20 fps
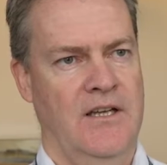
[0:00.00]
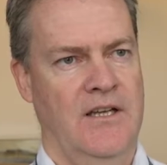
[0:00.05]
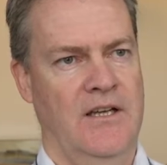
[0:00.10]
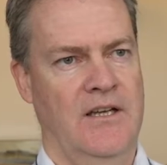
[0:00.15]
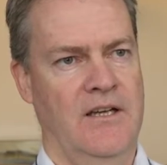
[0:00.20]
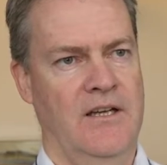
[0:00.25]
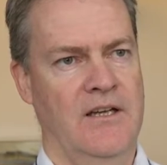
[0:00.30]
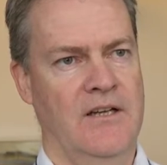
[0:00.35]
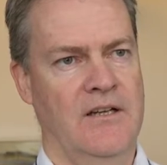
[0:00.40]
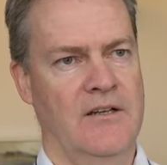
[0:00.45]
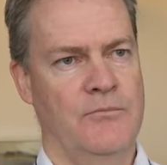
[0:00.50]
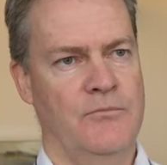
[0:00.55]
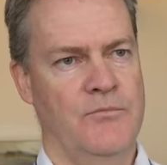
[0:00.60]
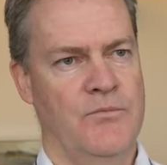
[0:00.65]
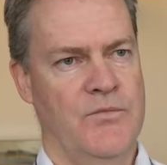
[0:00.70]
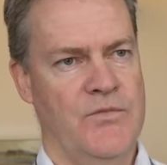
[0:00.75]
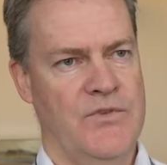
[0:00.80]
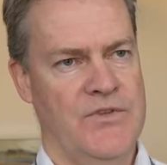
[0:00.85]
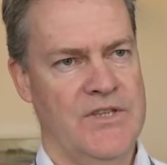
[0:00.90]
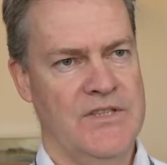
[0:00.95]
Um,
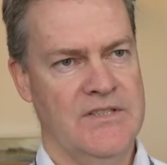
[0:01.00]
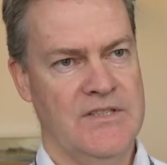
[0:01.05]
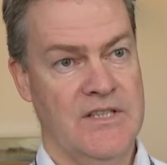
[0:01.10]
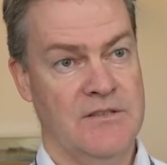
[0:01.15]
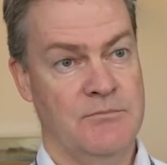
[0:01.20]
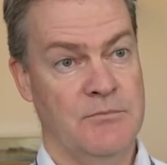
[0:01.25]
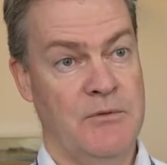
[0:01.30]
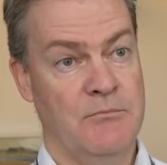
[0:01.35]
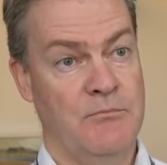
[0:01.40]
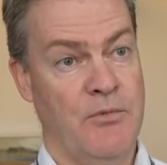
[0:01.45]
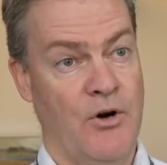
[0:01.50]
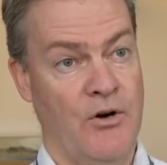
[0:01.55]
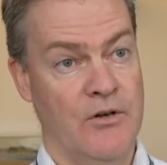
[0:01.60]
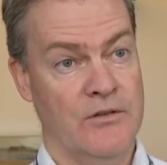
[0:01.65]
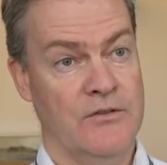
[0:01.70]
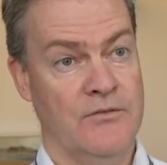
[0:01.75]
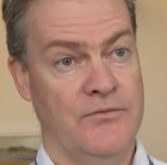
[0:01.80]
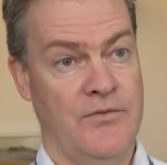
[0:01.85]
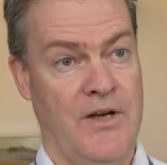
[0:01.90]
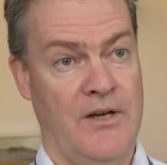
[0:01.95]
this has been
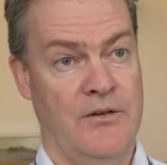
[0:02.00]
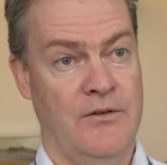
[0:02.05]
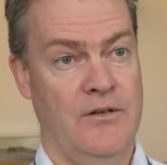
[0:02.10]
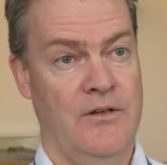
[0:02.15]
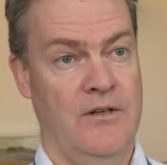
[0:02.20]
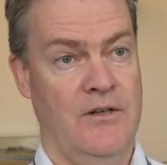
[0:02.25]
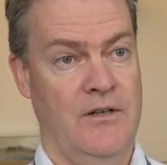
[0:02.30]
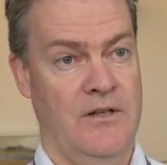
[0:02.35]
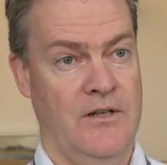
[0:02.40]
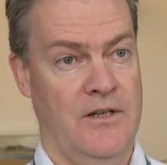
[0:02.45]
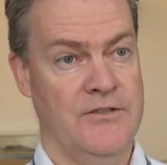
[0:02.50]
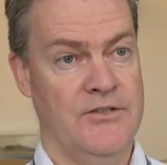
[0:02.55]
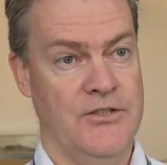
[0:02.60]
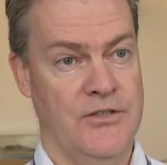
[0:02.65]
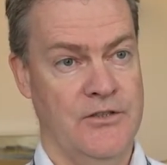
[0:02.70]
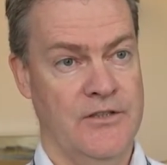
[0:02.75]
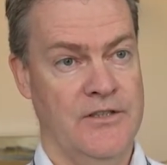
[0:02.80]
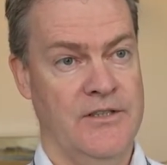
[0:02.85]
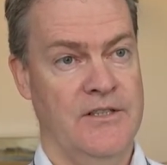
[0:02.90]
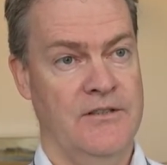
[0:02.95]
part of our
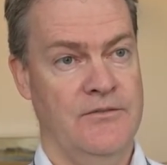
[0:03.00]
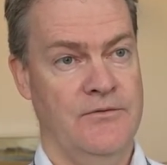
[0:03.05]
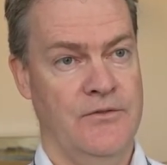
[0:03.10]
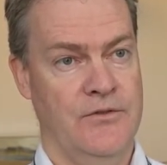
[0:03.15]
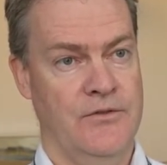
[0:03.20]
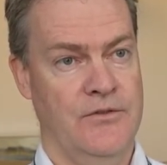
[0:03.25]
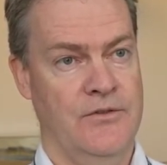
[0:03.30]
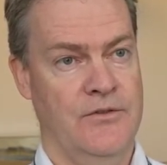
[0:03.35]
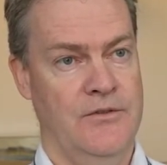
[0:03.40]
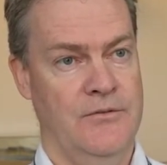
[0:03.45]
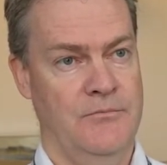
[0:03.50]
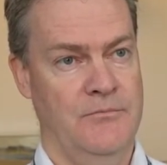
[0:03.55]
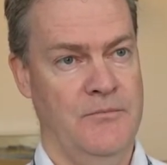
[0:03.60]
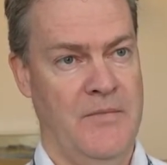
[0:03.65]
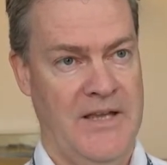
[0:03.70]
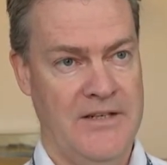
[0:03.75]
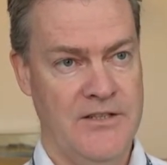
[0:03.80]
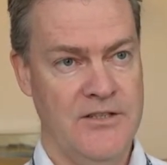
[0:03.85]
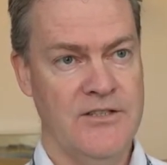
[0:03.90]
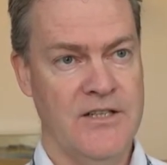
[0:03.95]
journey for
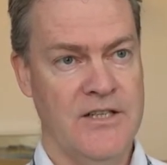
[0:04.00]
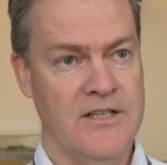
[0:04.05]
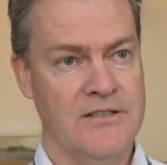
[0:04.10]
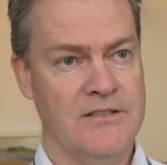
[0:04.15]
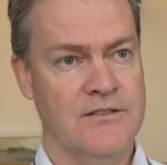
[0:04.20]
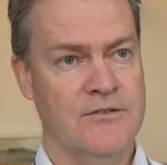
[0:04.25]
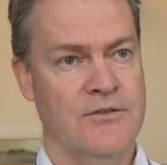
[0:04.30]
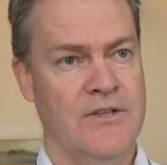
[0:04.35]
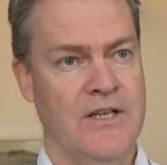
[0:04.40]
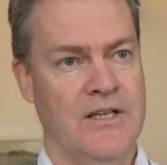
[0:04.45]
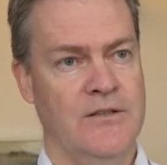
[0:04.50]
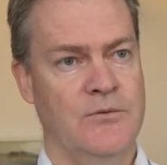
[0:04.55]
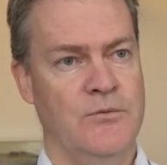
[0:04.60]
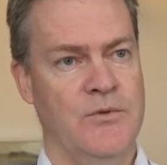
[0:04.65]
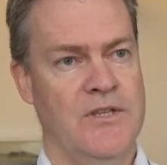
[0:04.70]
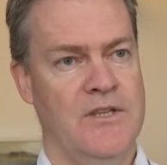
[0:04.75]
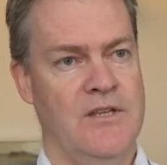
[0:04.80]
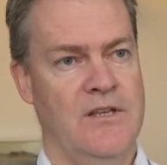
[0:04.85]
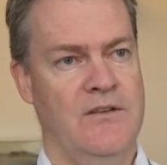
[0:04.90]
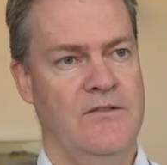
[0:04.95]
many years together
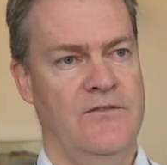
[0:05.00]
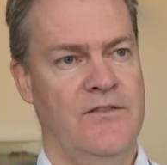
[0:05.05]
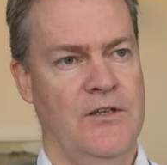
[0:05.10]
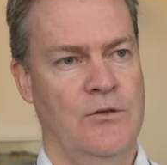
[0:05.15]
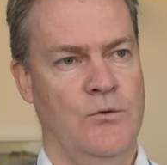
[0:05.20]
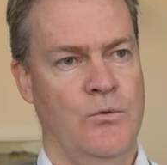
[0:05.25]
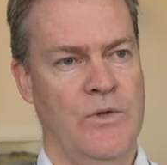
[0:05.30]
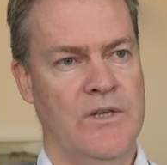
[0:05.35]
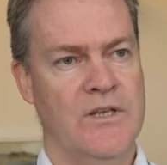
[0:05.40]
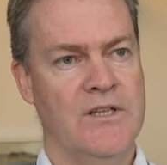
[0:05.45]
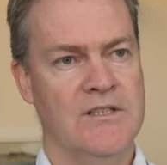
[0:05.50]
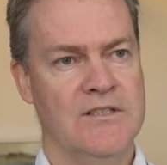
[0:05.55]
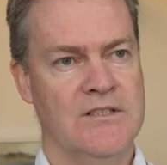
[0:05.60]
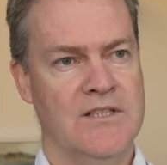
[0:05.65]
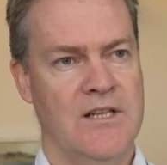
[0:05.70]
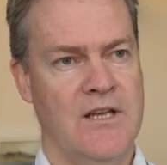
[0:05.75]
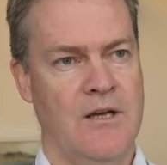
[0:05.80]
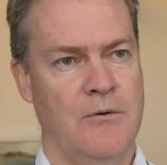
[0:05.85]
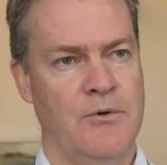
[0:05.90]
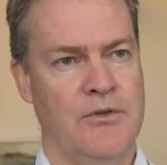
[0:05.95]
with the
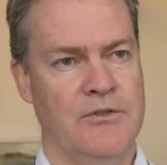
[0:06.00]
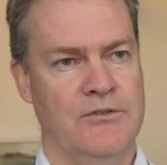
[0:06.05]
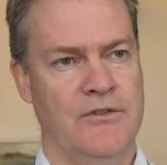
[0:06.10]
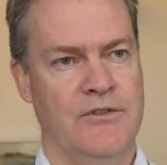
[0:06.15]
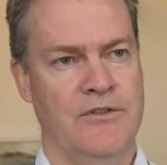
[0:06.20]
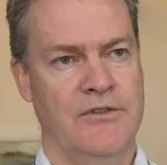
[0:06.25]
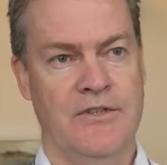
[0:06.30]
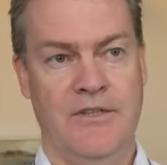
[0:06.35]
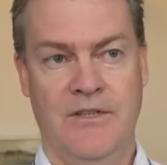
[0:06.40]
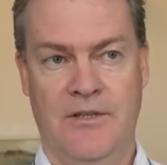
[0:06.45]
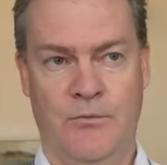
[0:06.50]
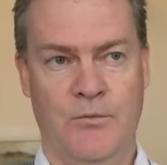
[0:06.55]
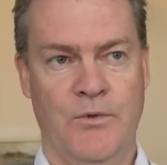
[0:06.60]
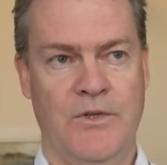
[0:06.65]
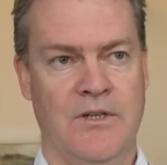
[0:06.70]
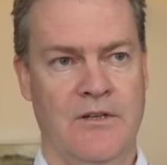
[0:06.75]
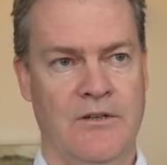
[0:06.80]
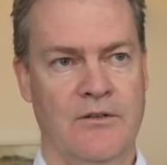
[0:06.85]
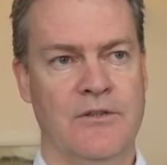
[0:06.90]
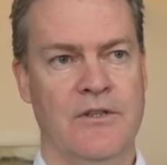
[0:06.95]
Wingquist Laboratory, and we
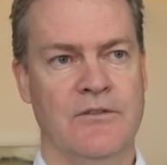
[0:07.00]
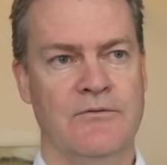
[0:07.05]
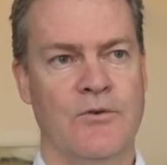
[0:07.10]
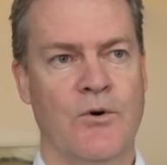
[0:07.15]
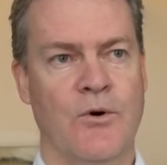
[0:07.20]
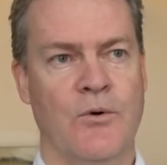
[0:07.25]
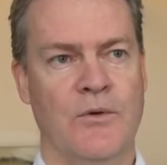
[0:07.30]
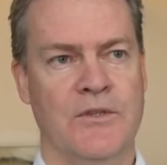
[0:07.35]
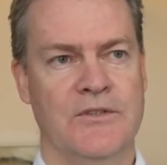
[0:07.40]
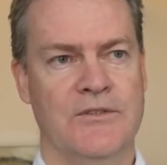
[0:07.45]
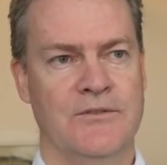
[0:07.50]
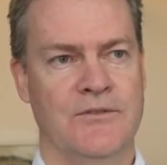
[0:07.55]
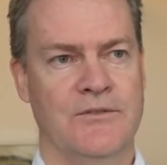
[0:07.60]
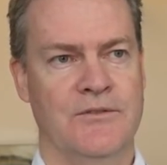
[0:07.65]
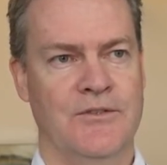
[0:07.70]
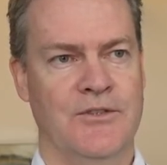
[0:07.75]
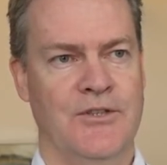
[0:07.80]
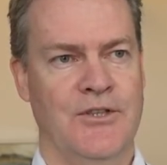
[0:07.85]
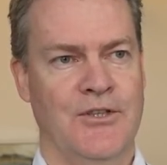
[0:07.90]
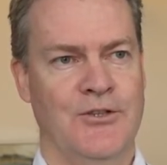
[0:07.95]
are looking forward
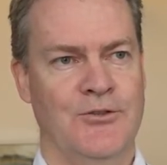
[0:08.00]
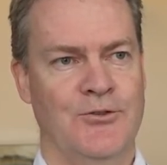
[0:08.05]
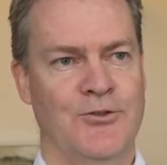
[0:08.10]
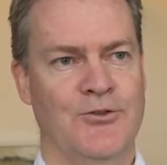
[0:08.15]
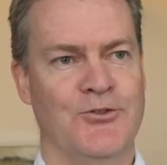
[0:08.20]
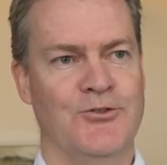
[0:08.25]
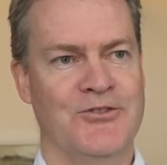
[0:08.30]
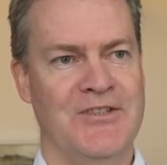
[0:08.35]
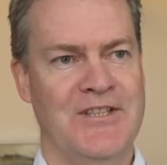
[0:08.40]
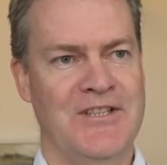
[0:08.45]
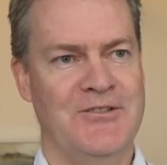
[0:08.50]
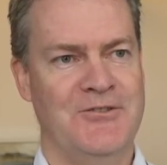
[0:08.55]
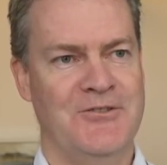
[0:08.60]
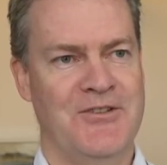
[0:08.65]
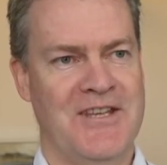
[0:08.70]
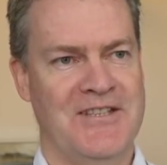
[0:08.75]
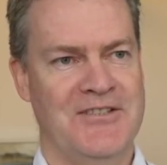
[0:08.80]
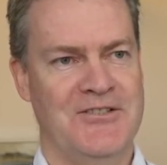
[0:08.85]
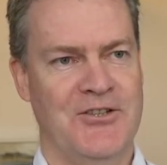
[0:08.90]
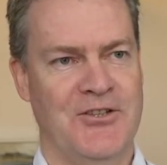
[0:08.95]
to, to continue
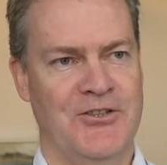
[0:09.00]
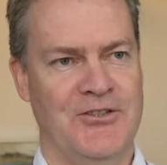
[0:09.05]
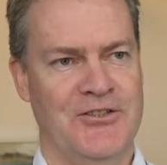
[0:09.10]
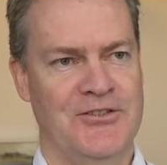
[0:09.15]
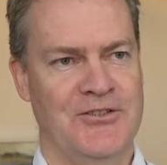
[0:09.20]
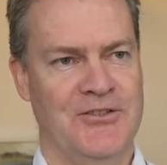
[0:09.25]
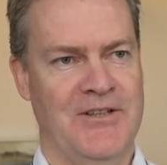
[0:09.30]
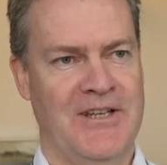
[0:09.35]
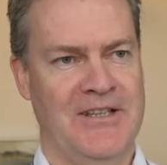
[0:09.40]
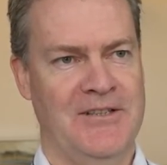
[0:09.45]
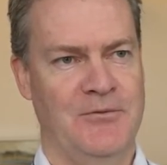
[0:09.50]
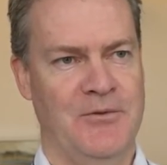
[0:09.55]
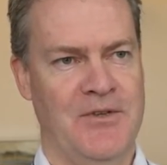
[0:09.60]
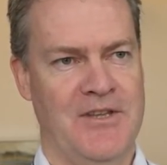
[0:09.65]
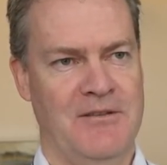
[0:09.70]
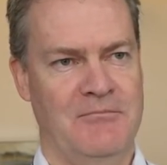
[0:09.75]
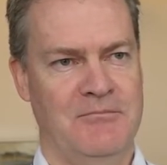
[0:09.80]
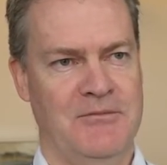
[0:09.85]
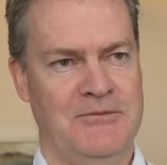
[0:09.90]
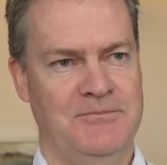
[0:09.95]
that journey together with
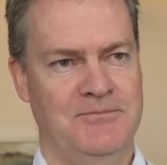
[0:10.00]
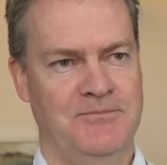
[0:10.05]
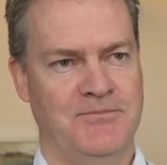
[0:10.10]
them.